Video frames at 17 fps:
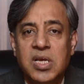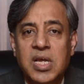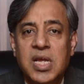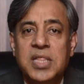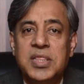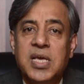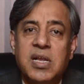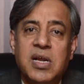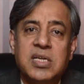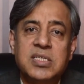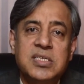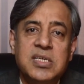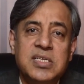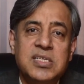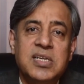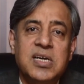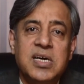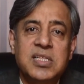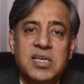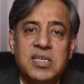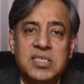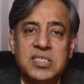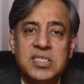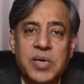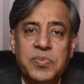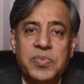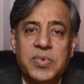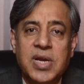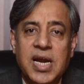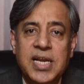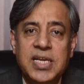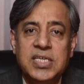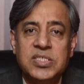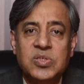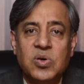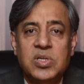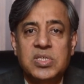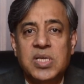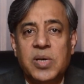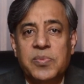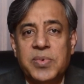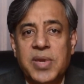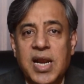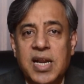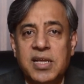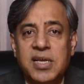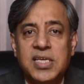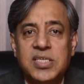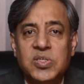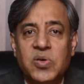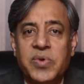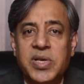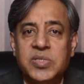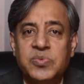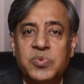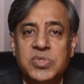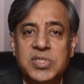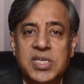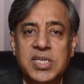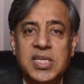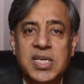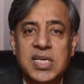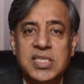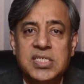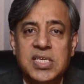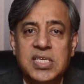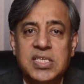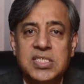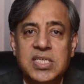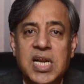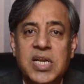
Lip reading: There are certain other sub-kinds or subcategories of expository essays,